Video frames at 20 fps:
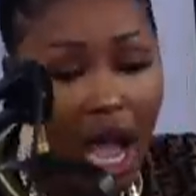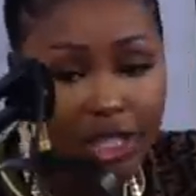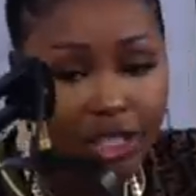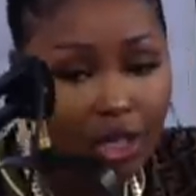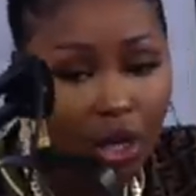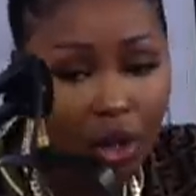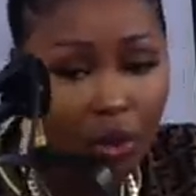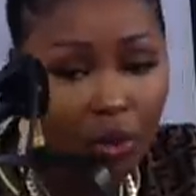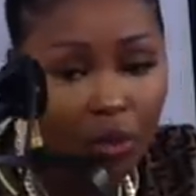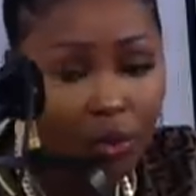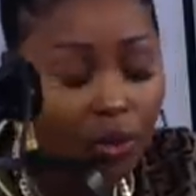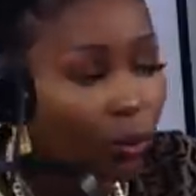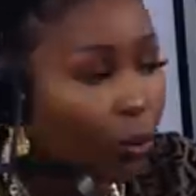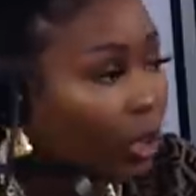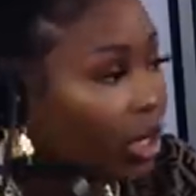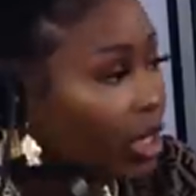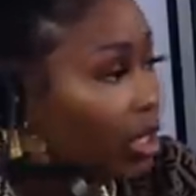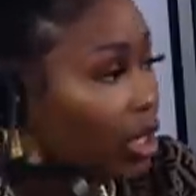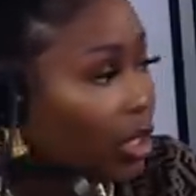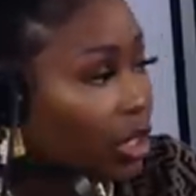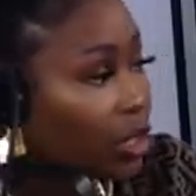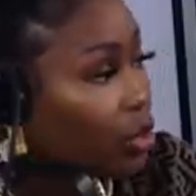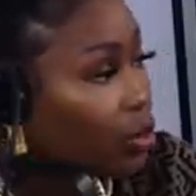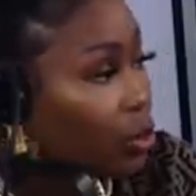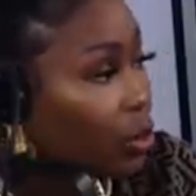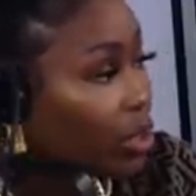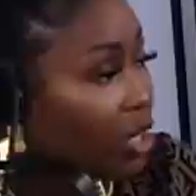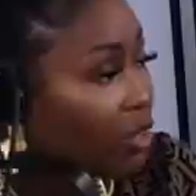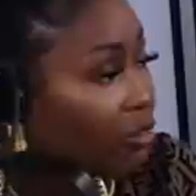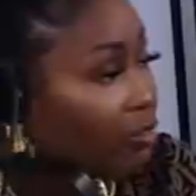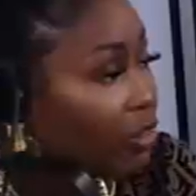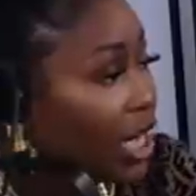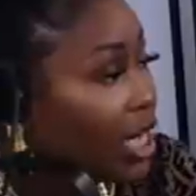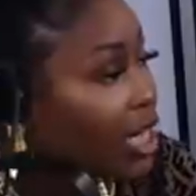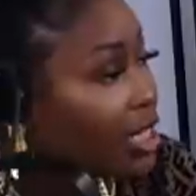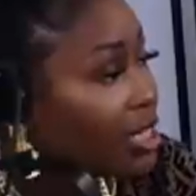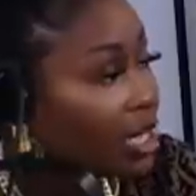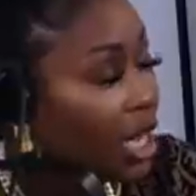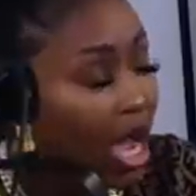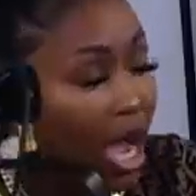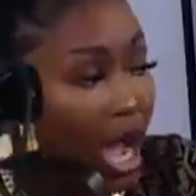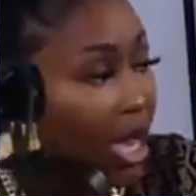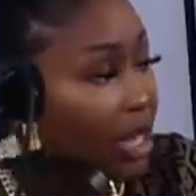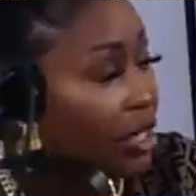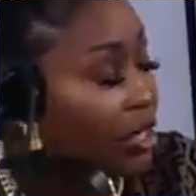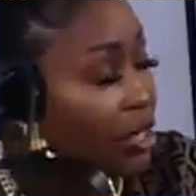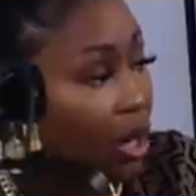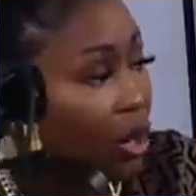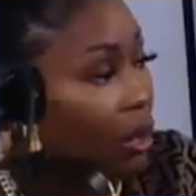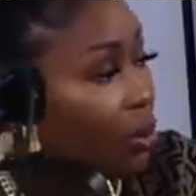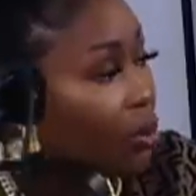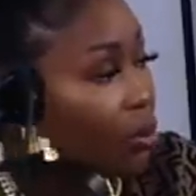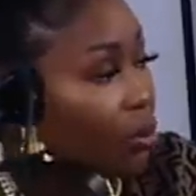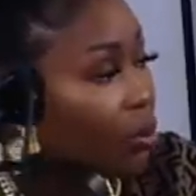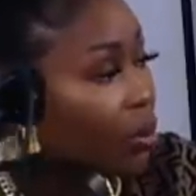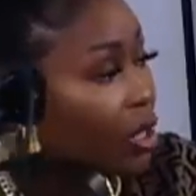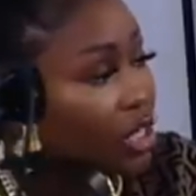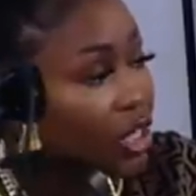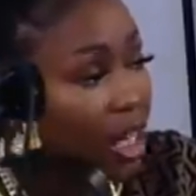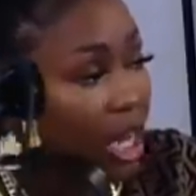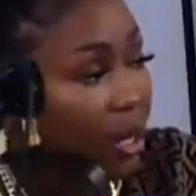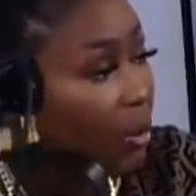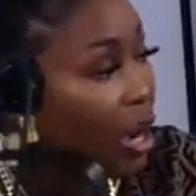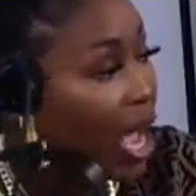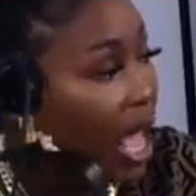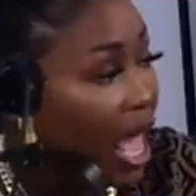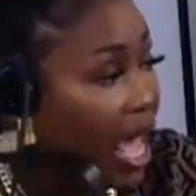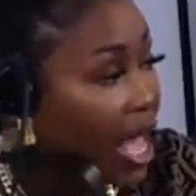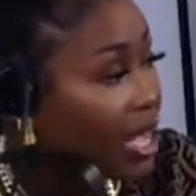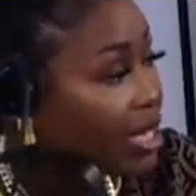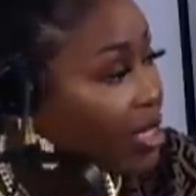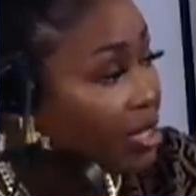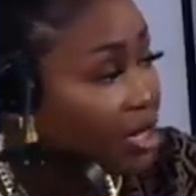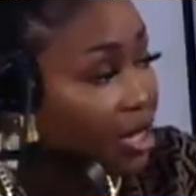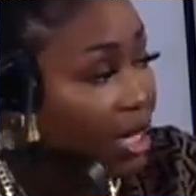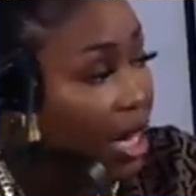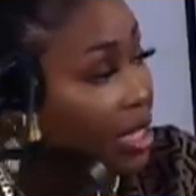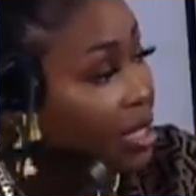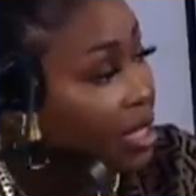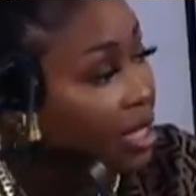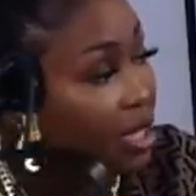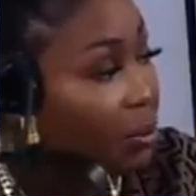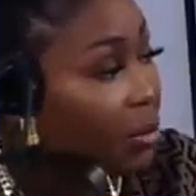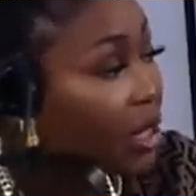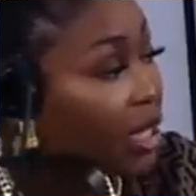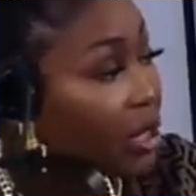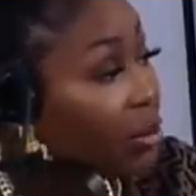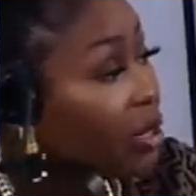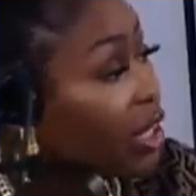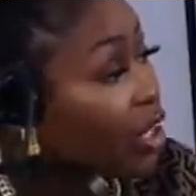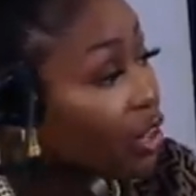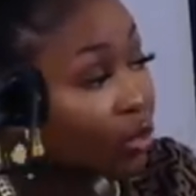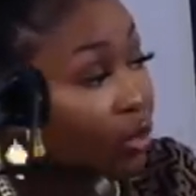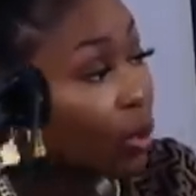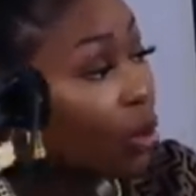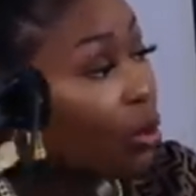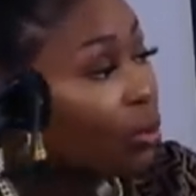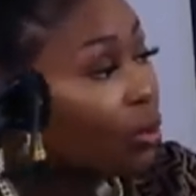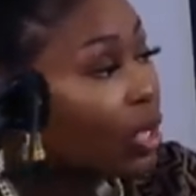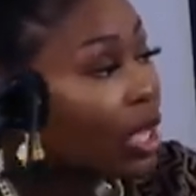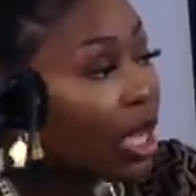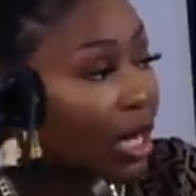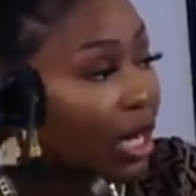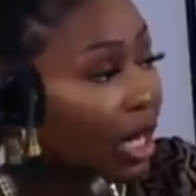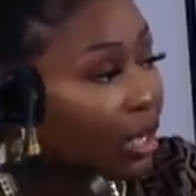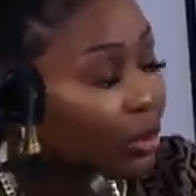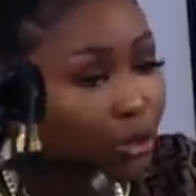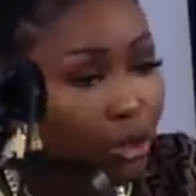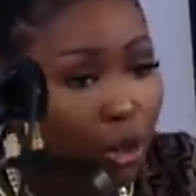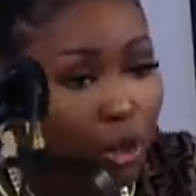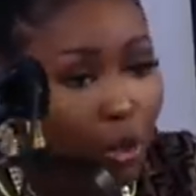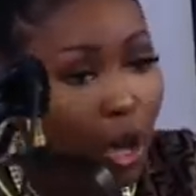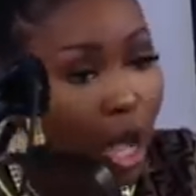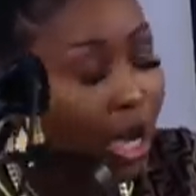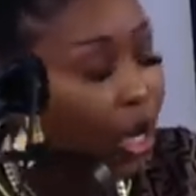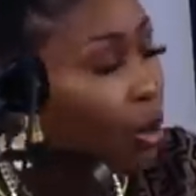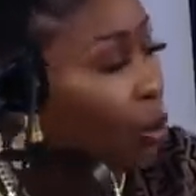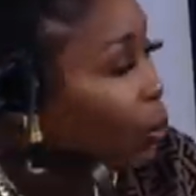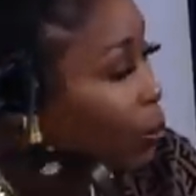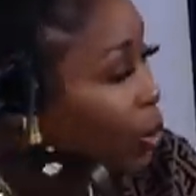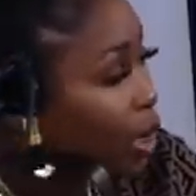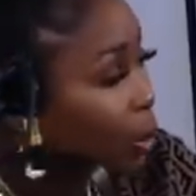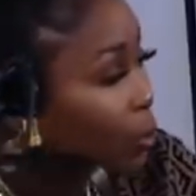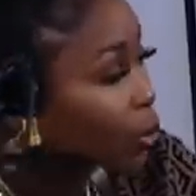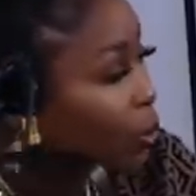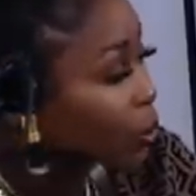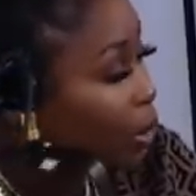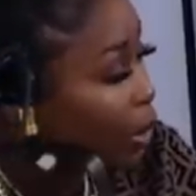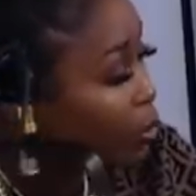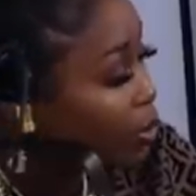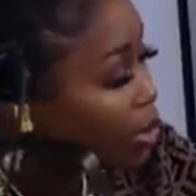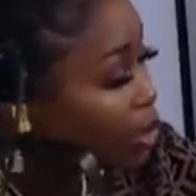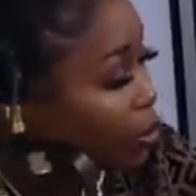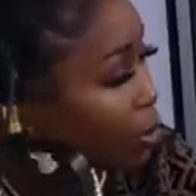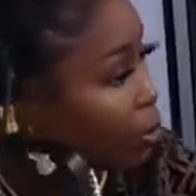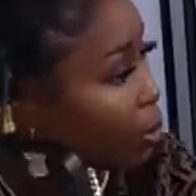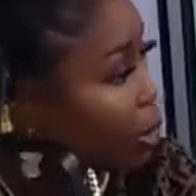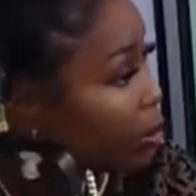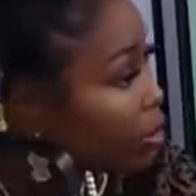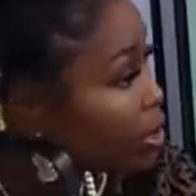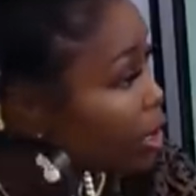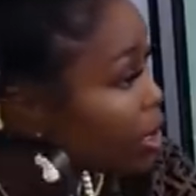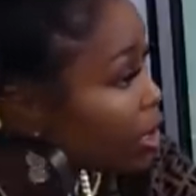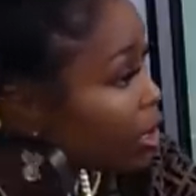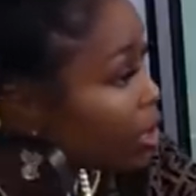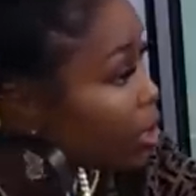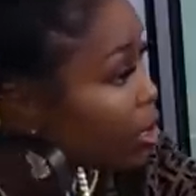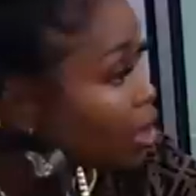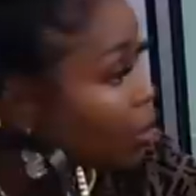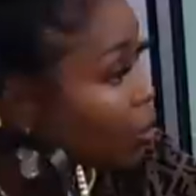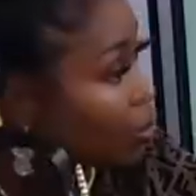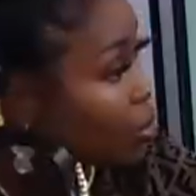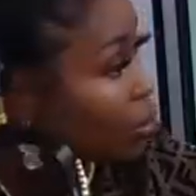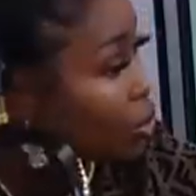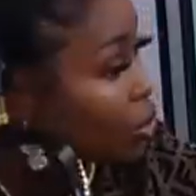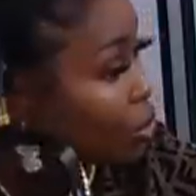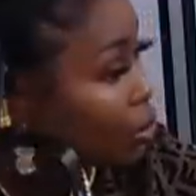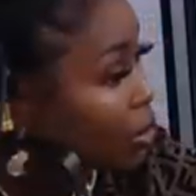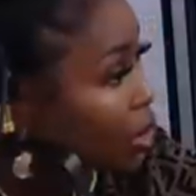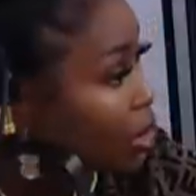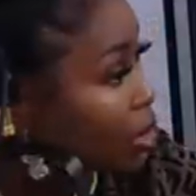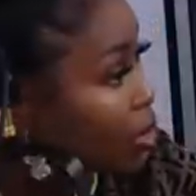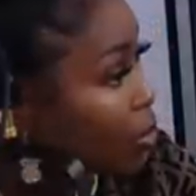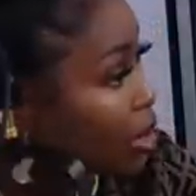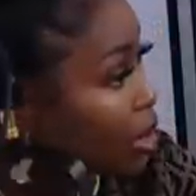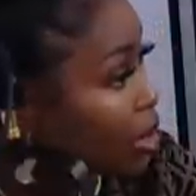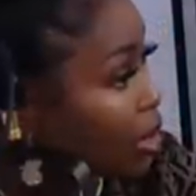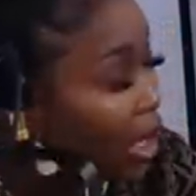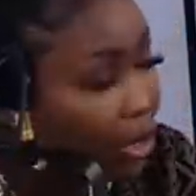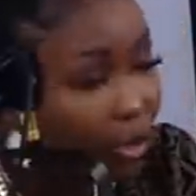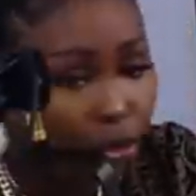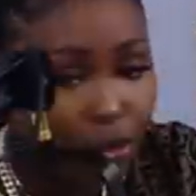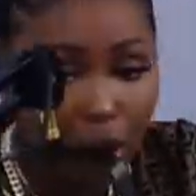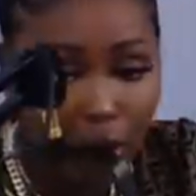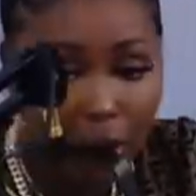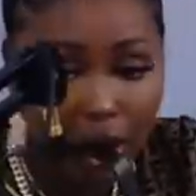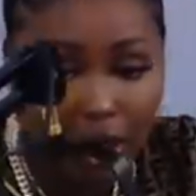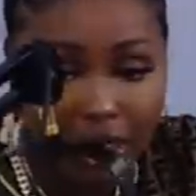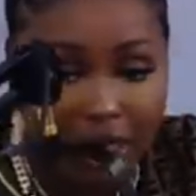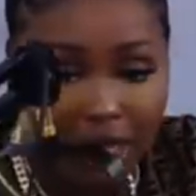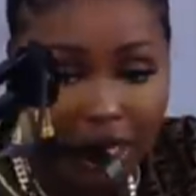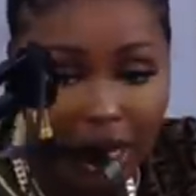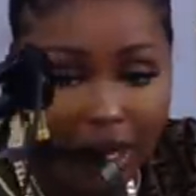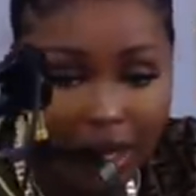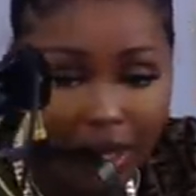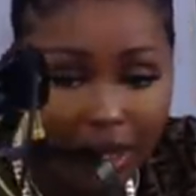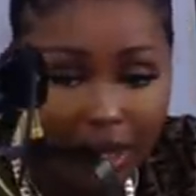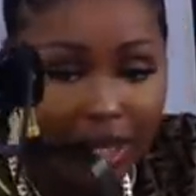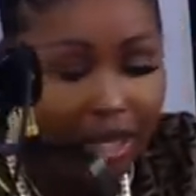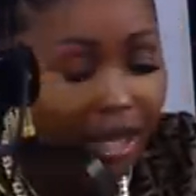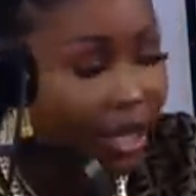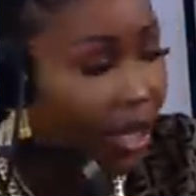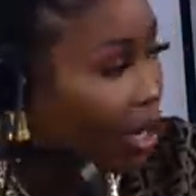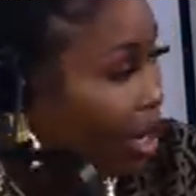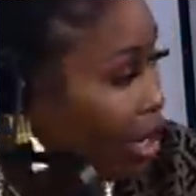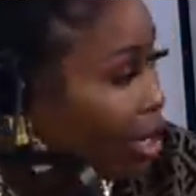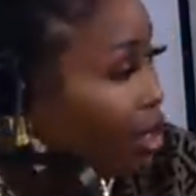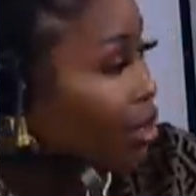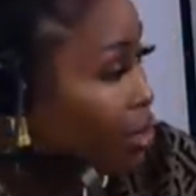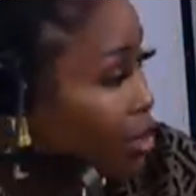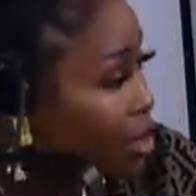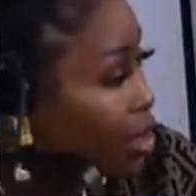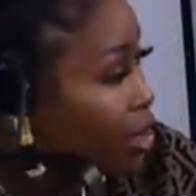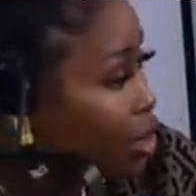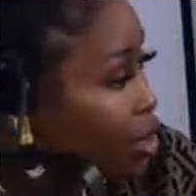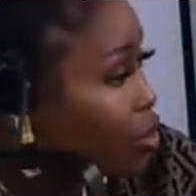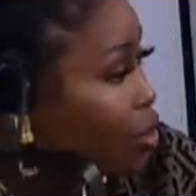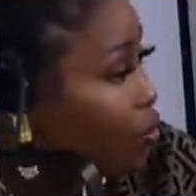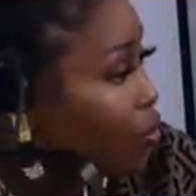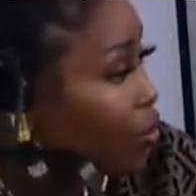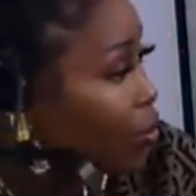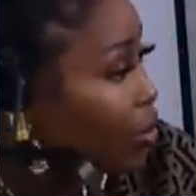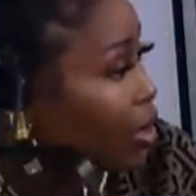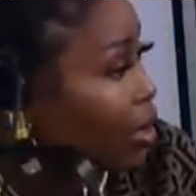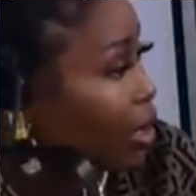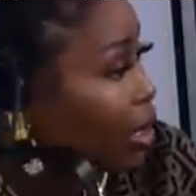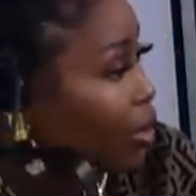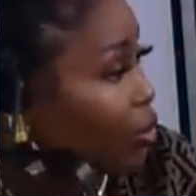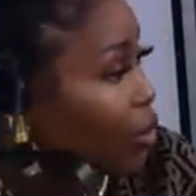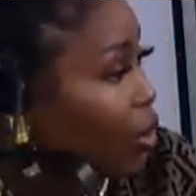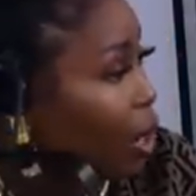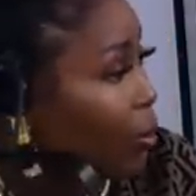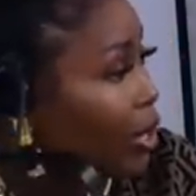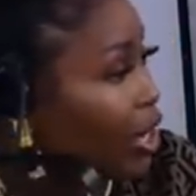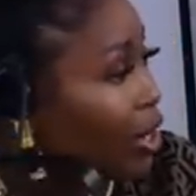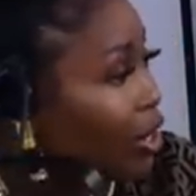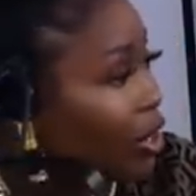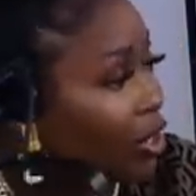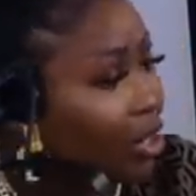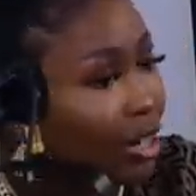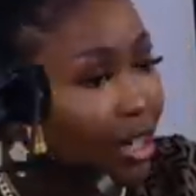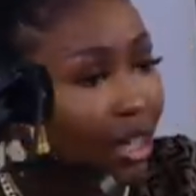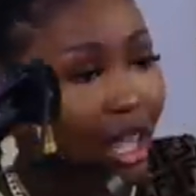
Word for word: I don't want to look you in your face. I don't want to shake my ass until I see the money being thrown. Like you know, I go to people and be like, "What's up? You babysitting this? Like what you gonna do with this money? Like you know, because it's like let's get this over with. Like yeah, you know, yeah, I'm here.